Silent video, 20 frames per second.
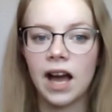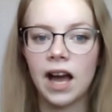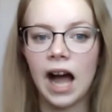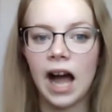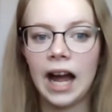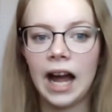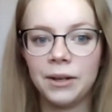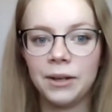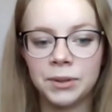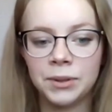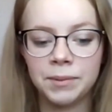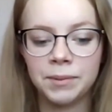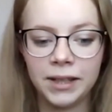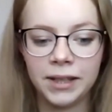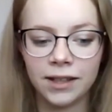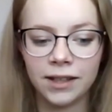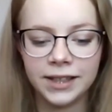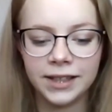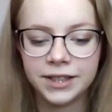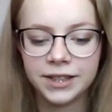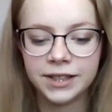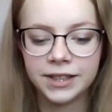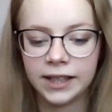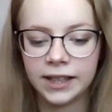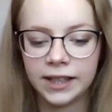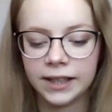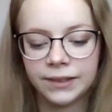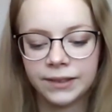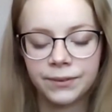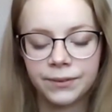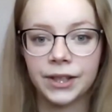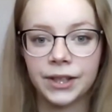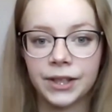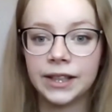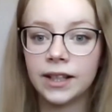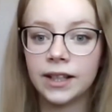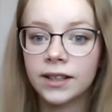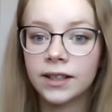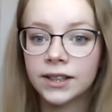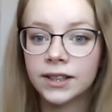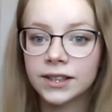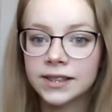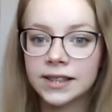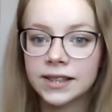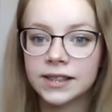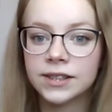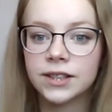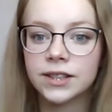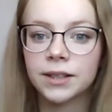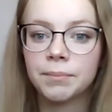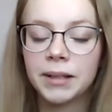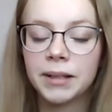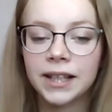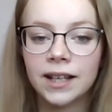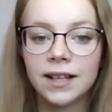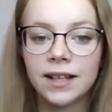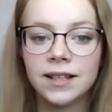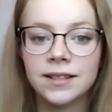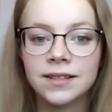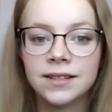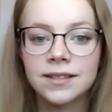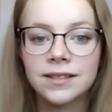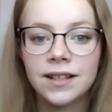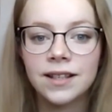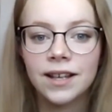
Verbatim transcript: I would be auditioning for the younger sister because